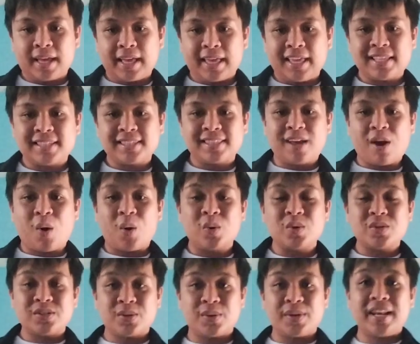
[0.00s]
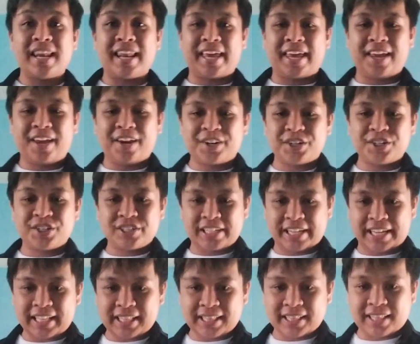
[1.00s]
is the ozone layer
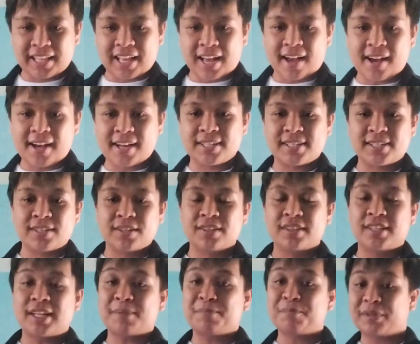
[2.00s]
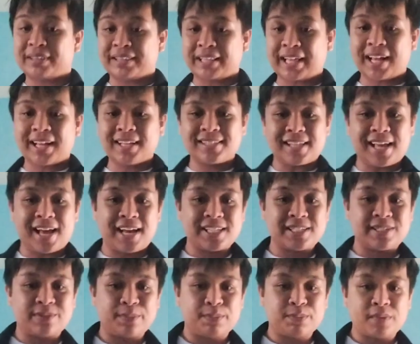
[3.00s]
shield that protects
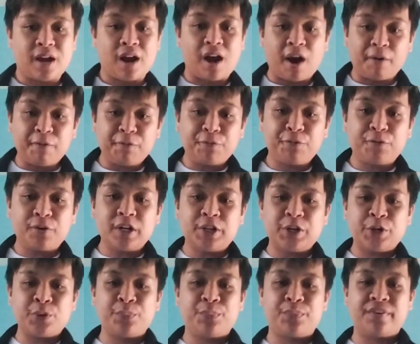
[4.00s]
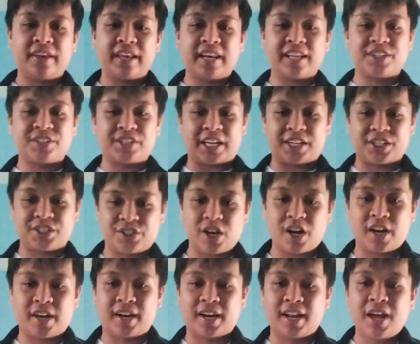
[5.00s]
us from the harmful UV
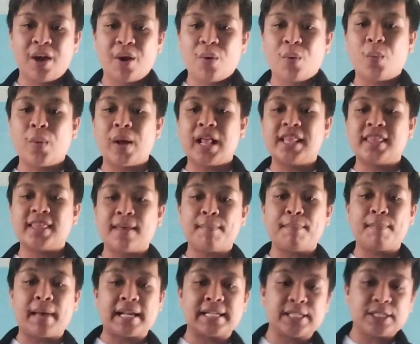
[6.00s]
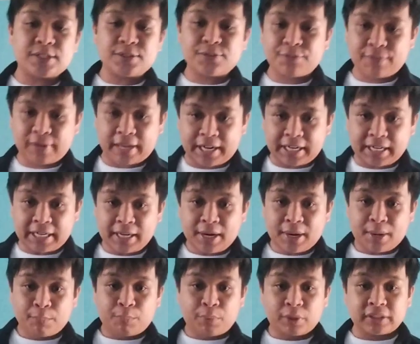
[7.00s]
radiation, while the mesosphere
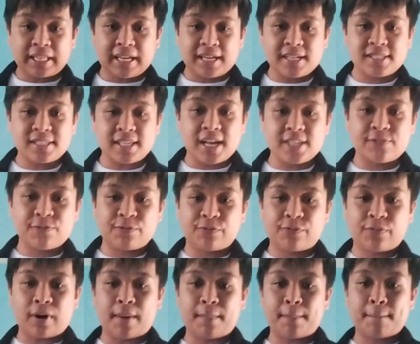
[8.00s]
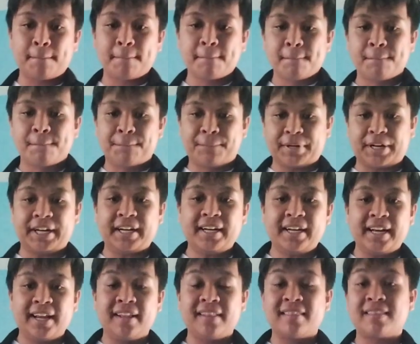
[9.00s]
protects us from
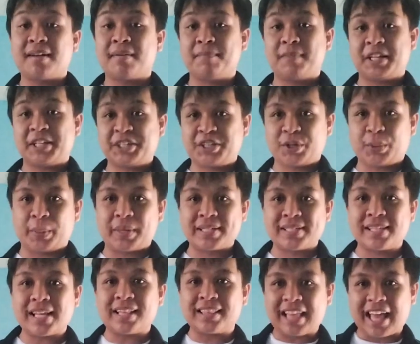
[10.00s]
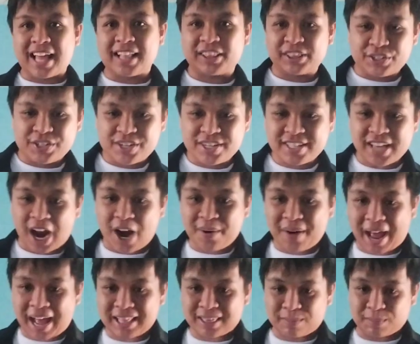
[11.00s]
burning the meteors that enters our
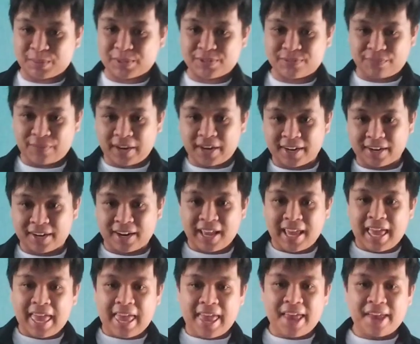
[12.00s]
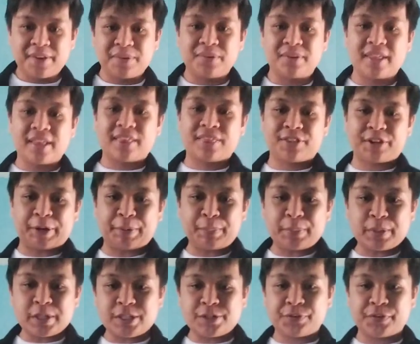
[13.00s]
atmosphere, and the
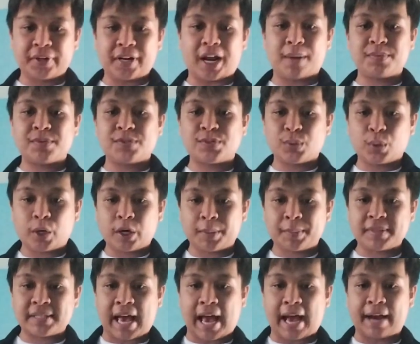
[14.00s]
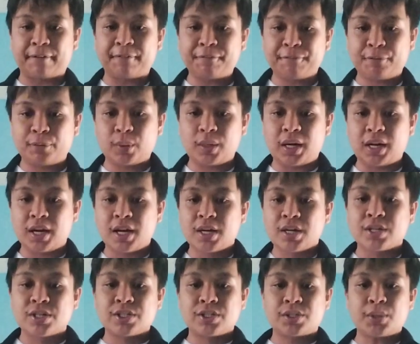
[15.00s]
thermosphere absorbs harmful
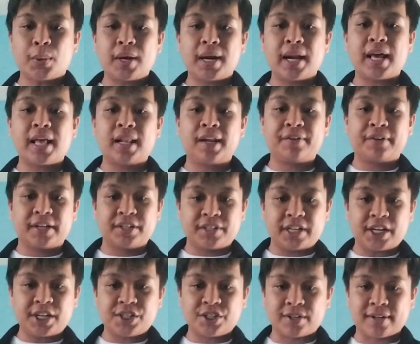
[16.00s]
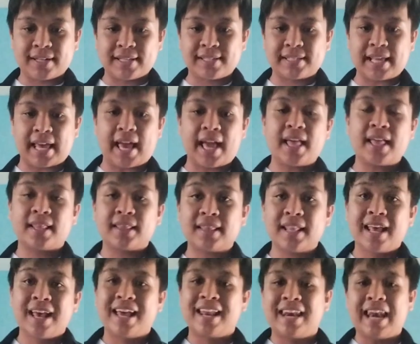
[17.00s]
solar radiations, and
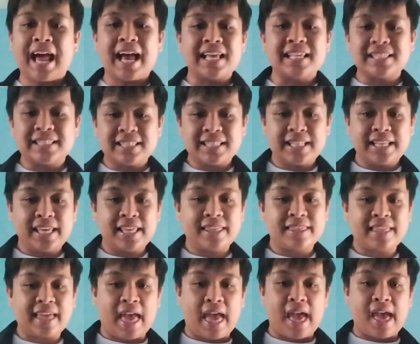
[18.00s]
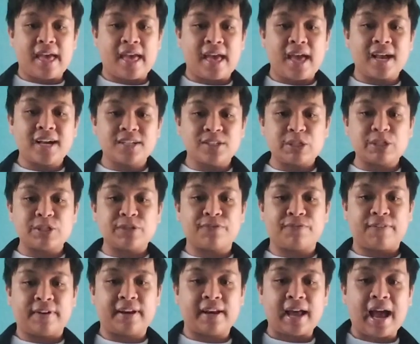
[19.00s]
lastly, the
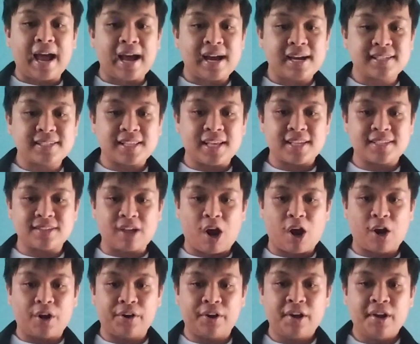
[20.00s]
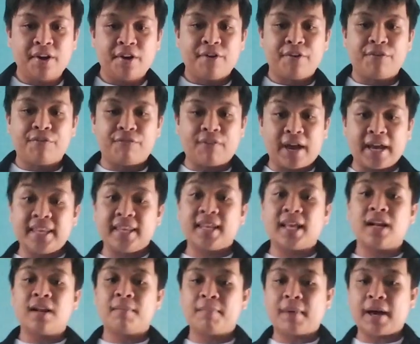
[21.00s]
exosphere acts as our
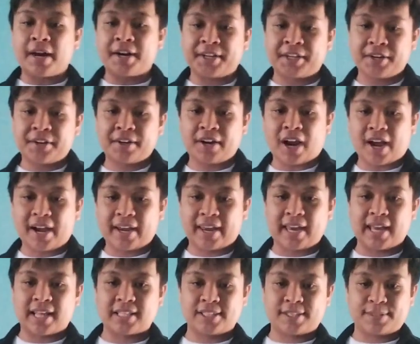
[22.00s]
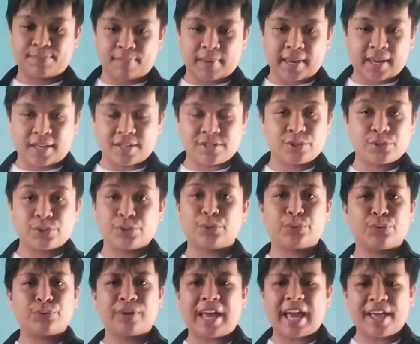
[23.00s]
final barrier against space.
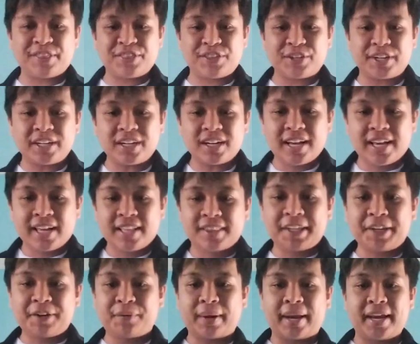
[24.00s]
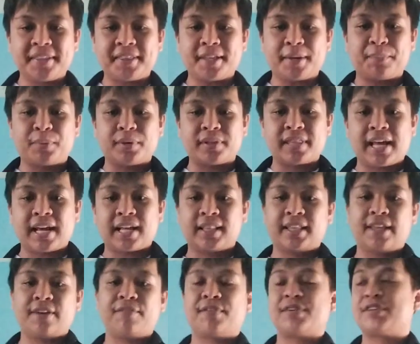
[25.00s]
So together, we create a
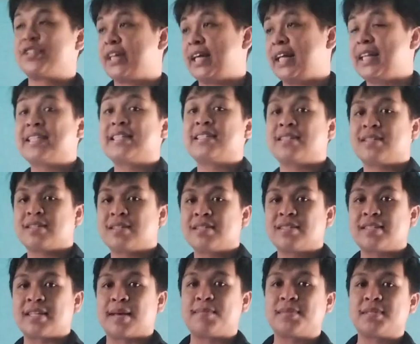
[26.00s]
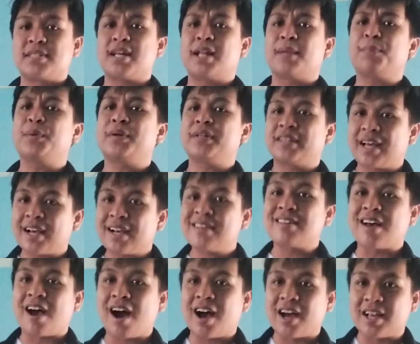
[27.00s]
protective shield systems that
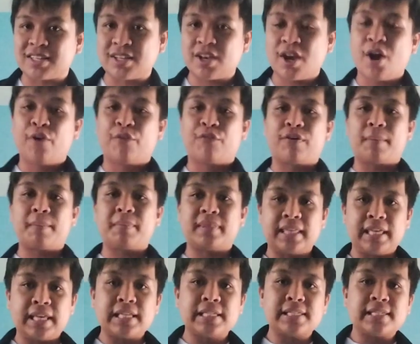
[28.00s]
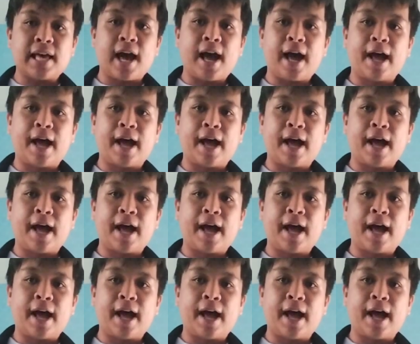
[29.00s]
protects us from these